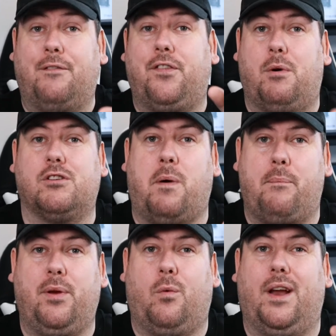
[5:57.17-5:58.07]
the most
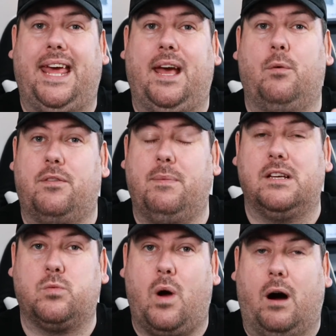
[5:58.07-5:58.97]
popular one here with me as
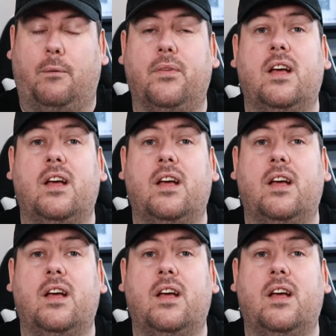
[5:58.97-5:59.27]
well.